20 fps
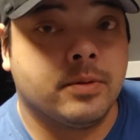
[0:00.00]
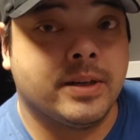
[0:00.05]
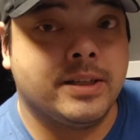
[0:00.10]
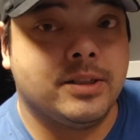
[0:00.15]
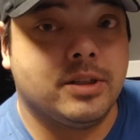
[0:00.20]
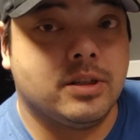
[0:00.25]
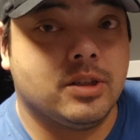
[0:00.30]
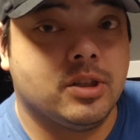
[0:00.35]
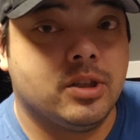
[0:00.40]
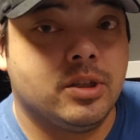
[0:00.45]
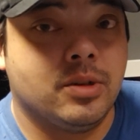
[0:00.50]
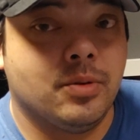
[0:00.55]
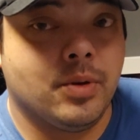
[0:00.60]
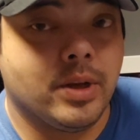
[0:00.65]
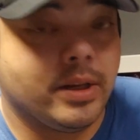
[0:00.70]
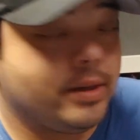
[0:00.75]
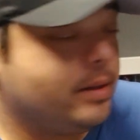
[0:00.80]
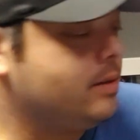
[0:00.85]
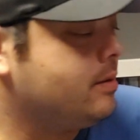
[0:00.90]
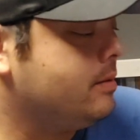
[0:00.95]
range and shoot
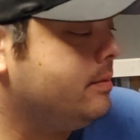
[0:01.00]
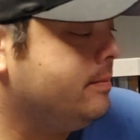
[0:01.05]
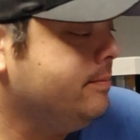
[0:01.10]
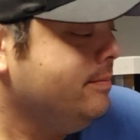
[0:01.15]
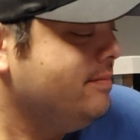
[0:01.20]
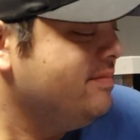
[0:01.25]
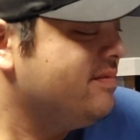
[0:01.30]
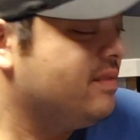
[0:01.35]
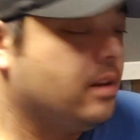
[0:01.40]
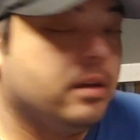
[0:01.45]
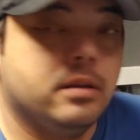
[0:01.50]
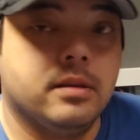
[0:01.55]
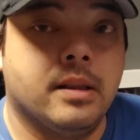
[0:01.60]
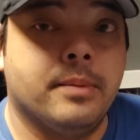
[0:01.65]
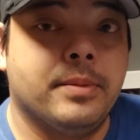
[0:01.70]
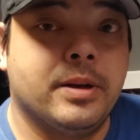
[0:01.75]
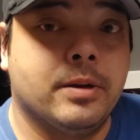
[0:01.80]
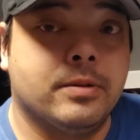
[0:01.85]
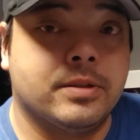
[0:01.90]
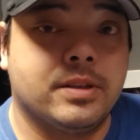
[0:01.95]
it. Let
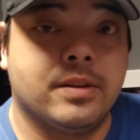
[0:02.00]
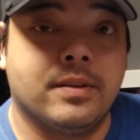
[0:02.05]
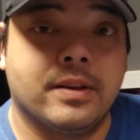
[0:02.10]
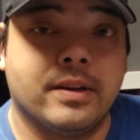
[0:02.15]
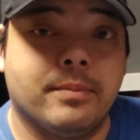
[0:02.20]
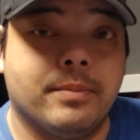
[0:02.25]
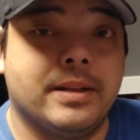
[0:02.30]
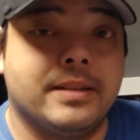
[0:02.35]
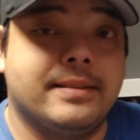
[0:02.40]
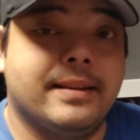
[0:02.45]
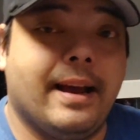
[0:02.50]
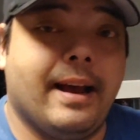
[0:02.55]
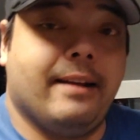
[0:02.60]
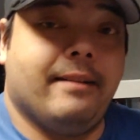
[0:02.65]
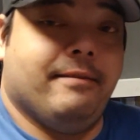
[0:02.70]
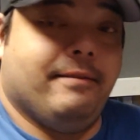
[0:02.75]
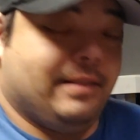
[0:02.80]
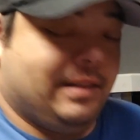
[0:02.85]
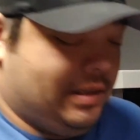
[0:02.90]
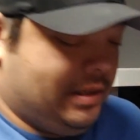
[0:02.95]
me know what you think about that.
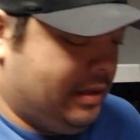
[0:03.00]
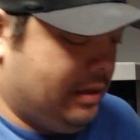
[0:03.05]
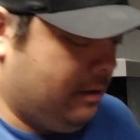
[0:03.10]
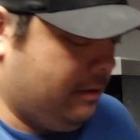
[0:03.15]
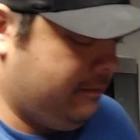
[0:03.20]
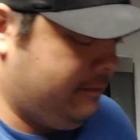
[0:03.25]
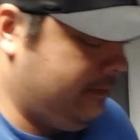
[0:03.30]
So,